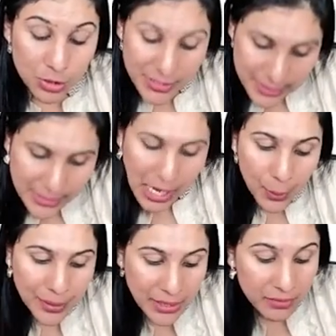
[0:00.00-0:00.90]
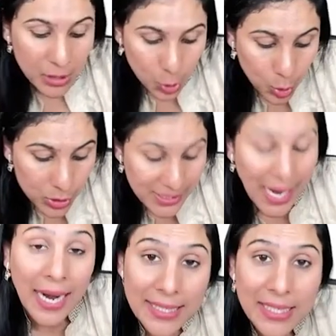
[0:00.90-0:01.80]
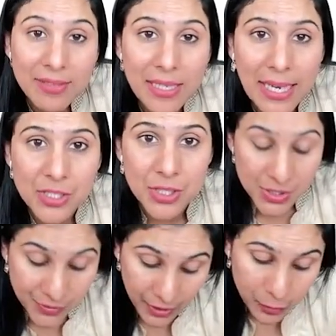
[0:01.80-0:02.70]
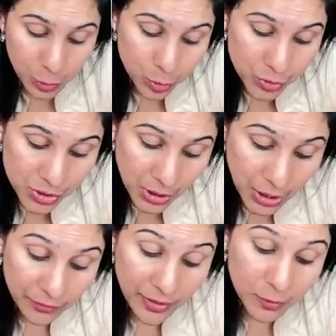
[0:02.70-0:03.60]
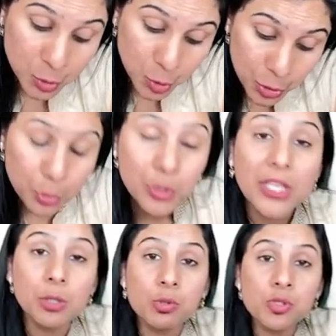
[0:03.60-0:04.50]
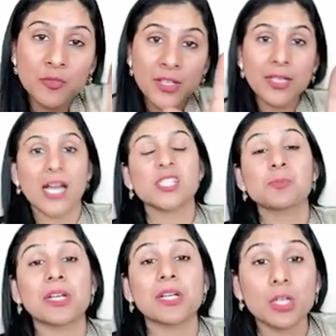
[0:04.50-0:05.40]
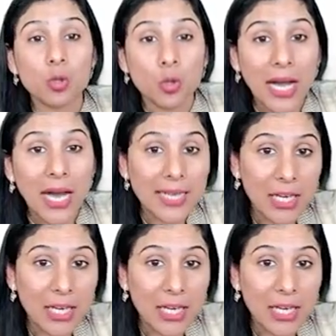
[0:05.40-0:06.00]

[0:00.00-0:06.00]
So this is how in our notes and in our lectures we have used, we have shown you the use of the transbuccal trocar